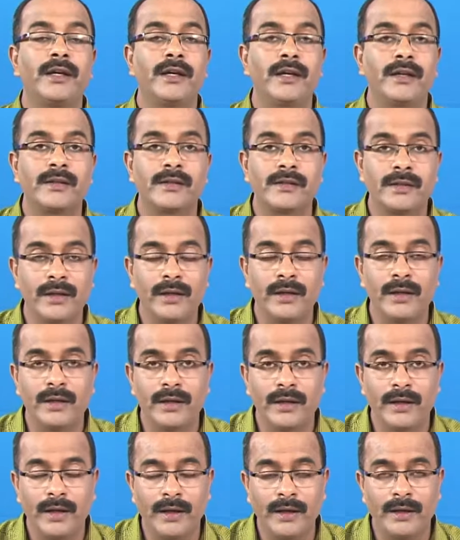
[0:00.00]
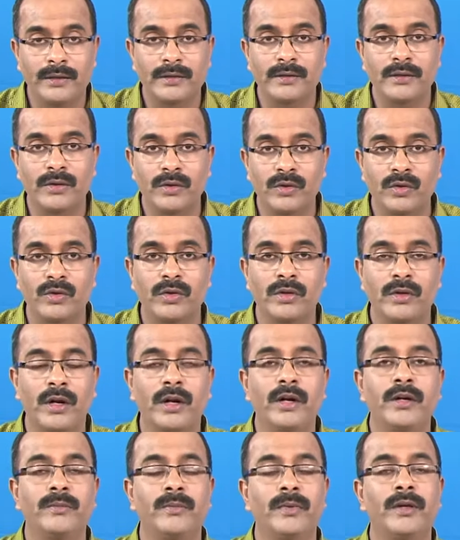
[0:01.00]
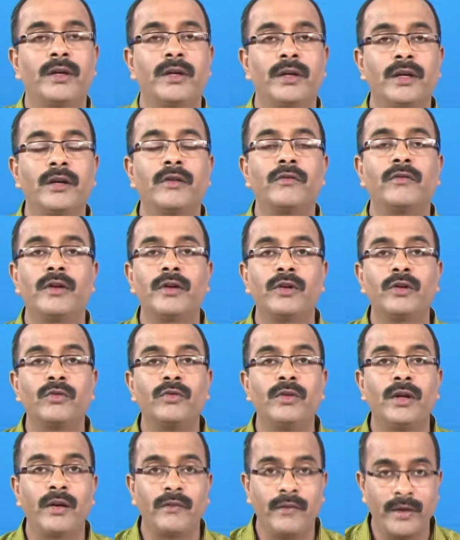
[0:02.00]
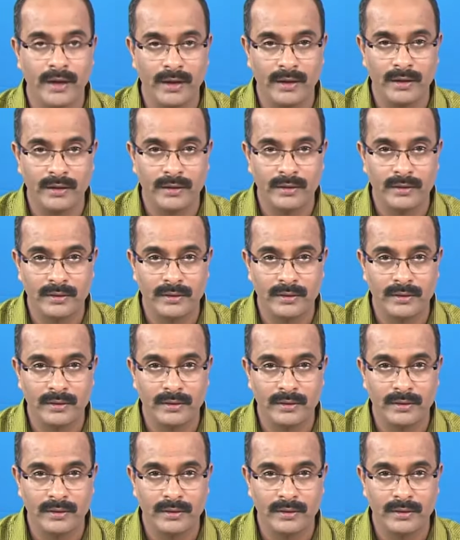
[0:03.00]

can say x should not be equal to eleven.